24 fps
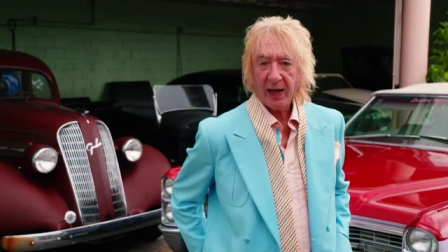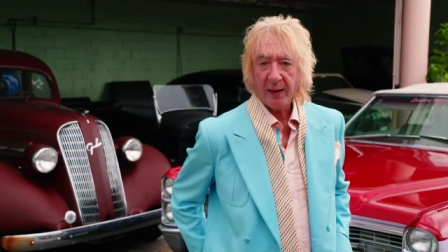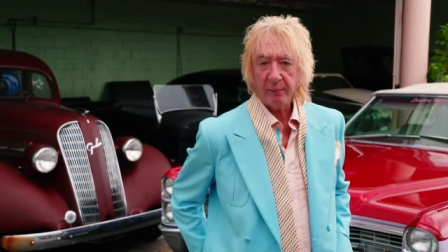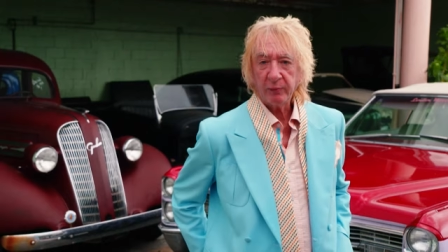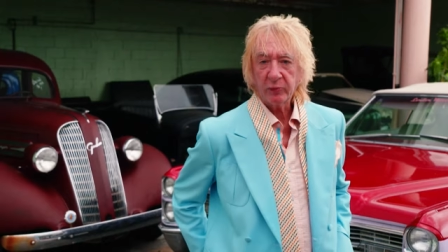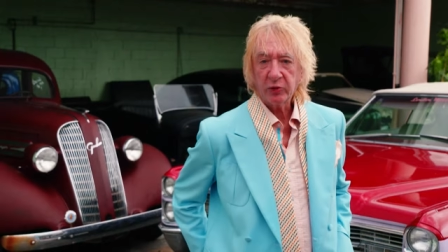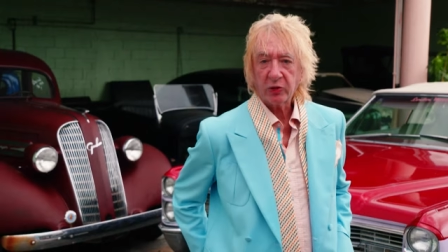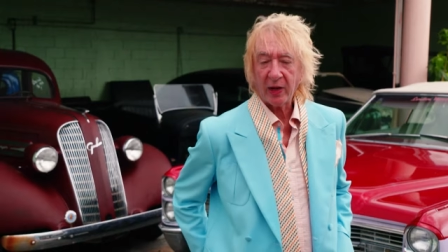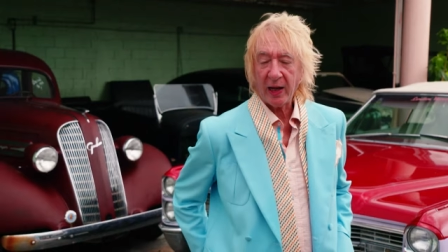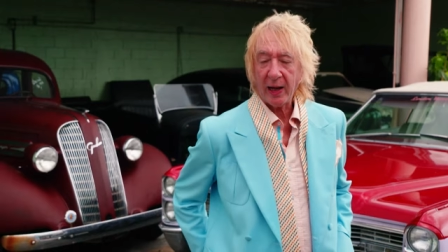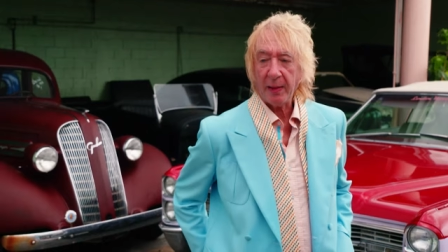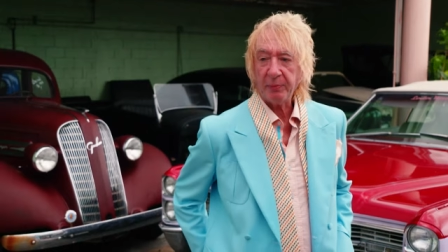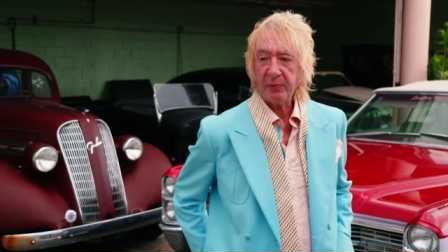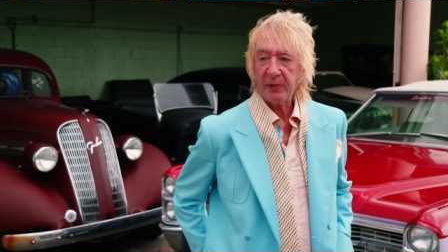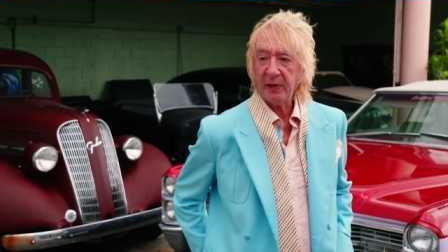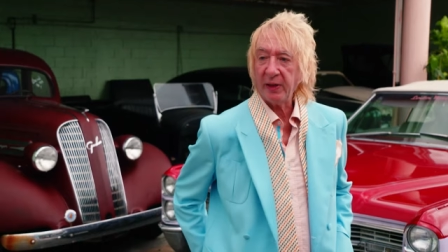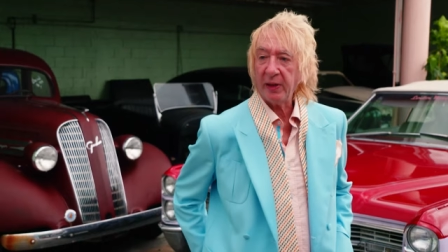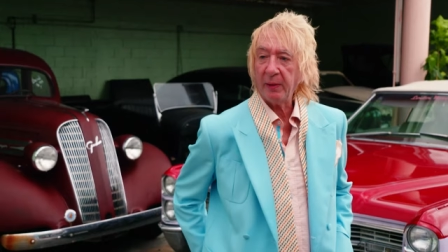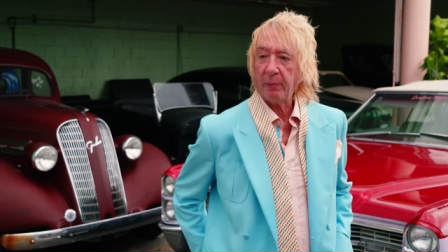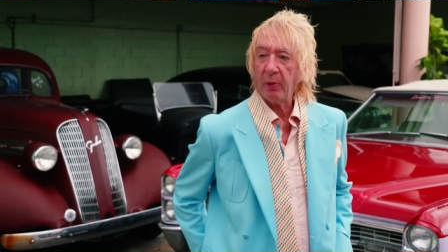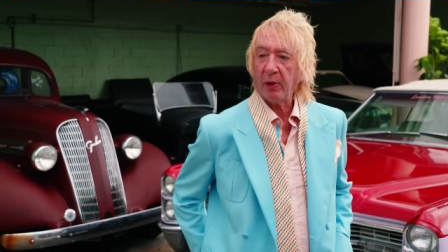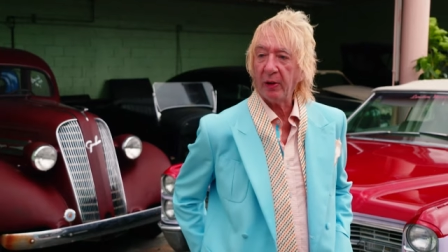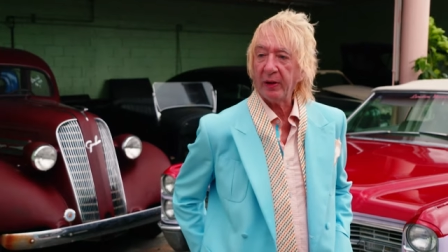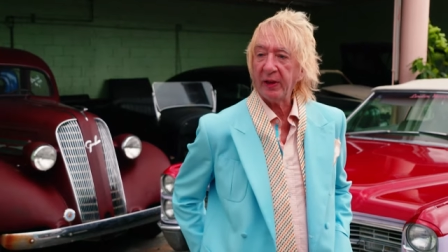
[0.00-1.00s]
I'm trapped in
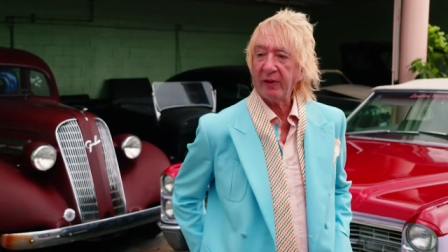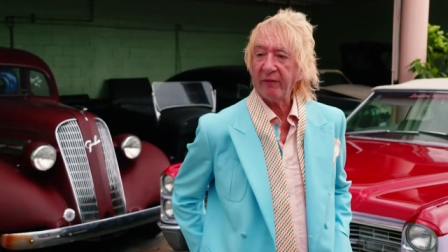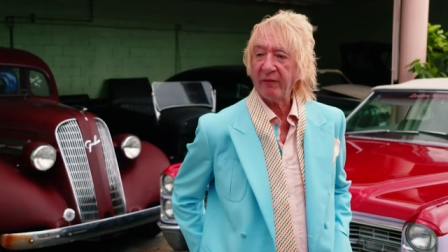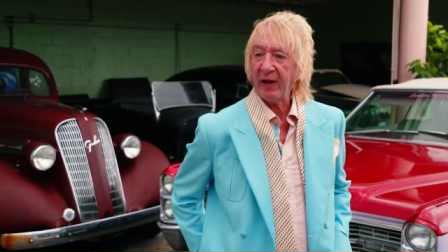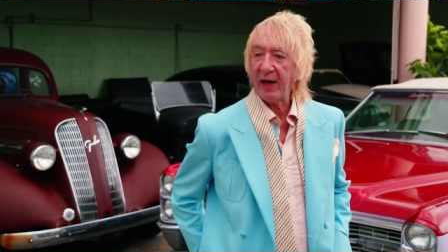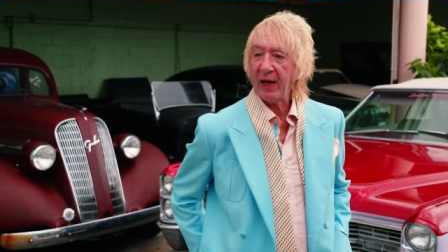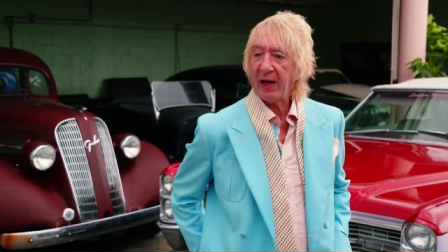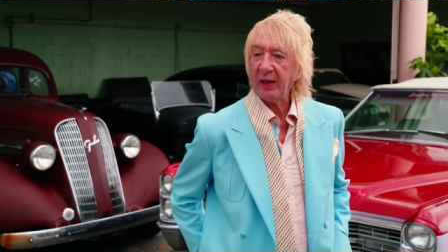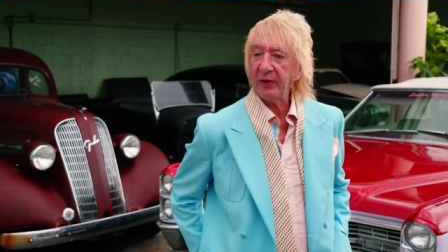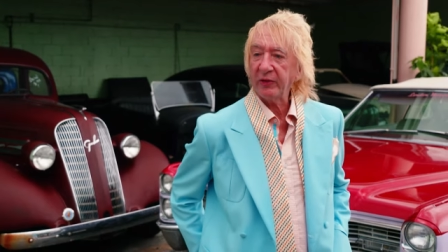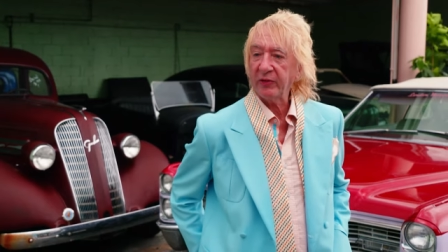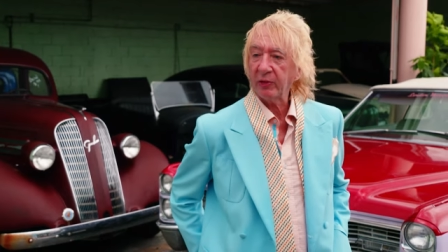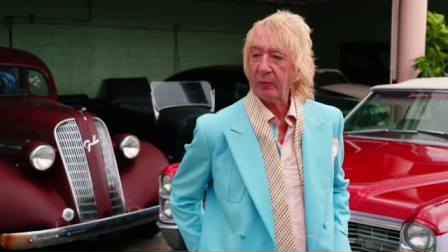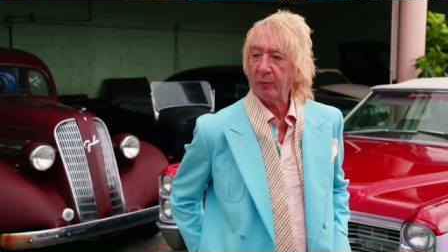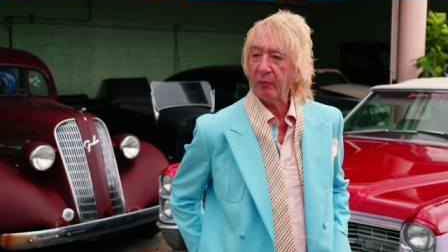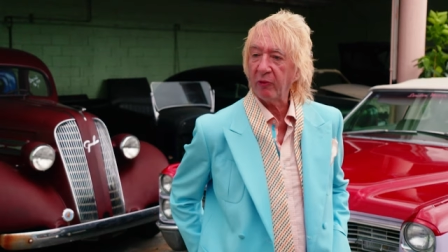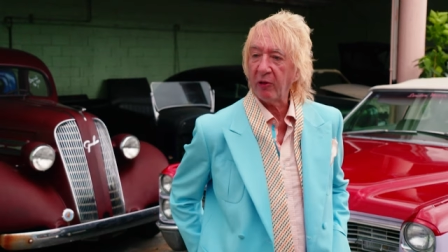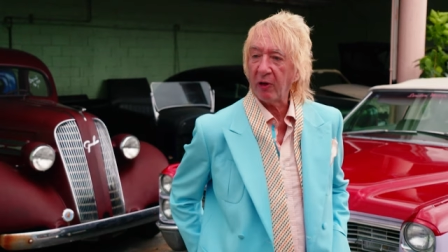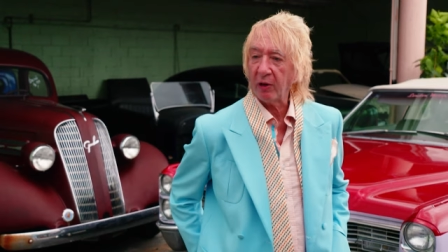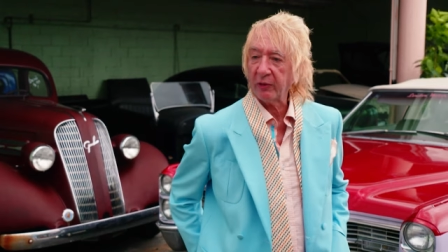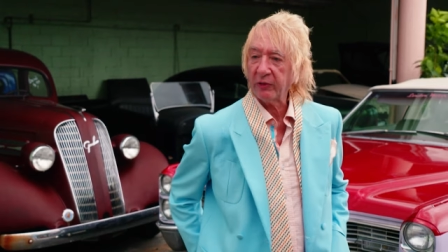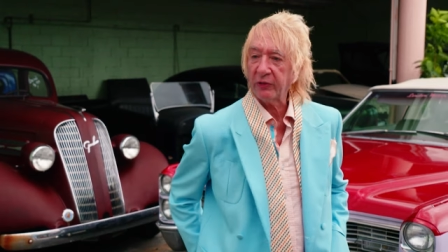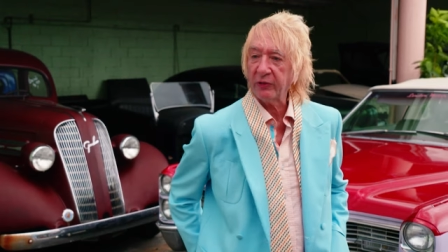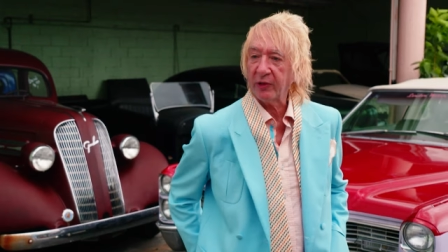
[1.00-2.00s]
the body of a handsome
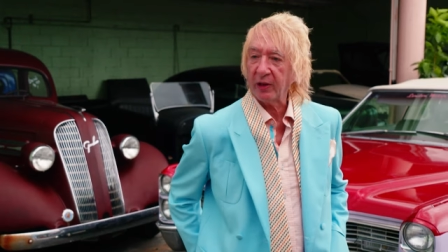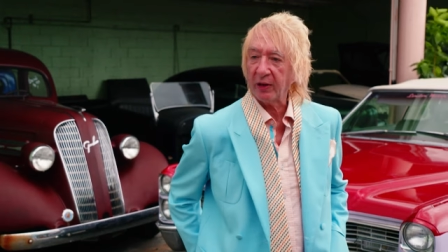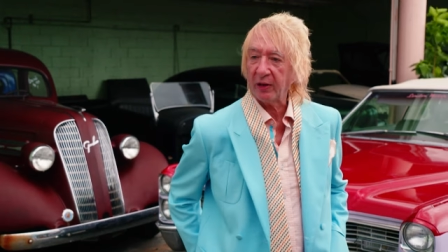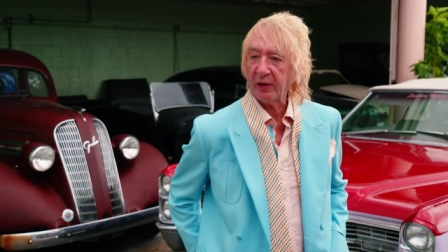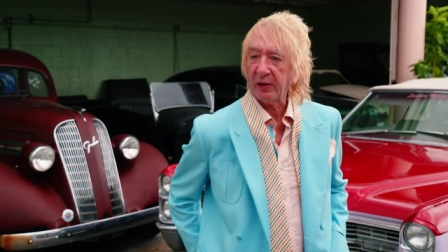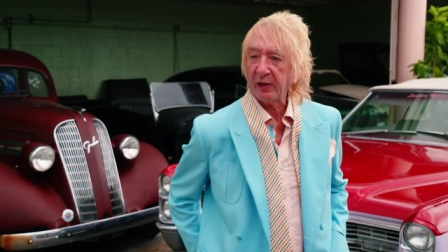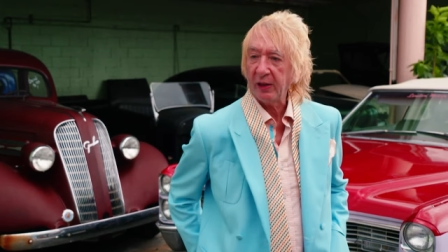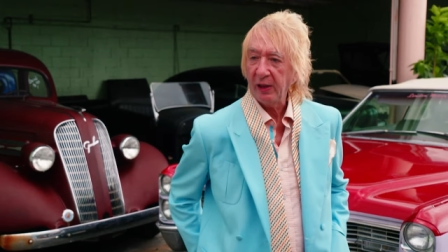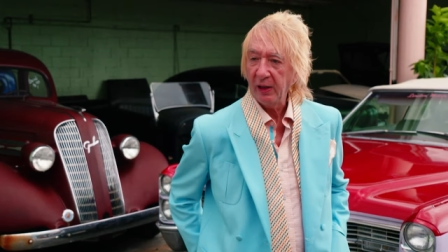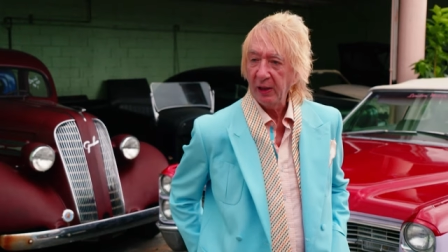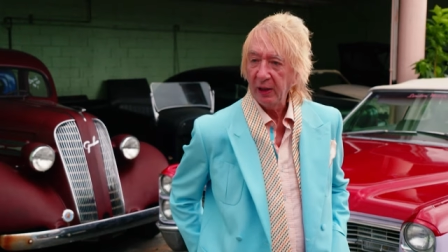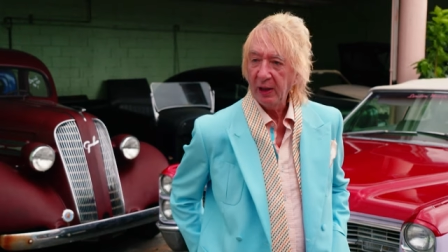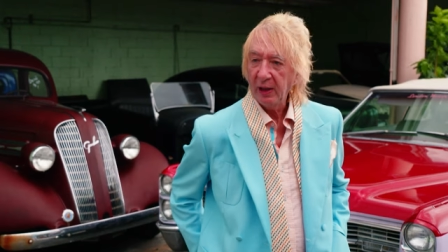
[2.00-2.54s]
rock star,